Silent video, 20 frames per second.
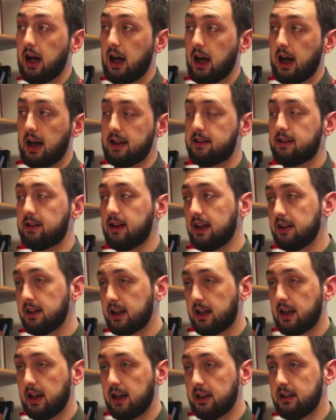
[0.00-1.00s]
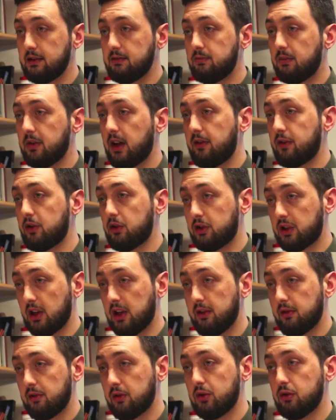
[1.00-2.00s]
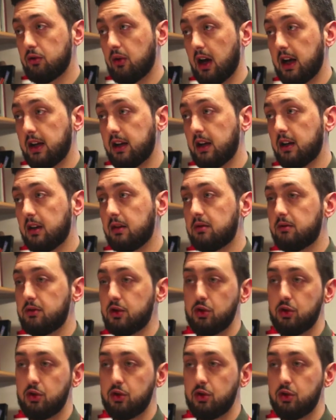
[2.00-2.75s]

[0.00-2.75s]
And technically, if you're a Deliveroo rider,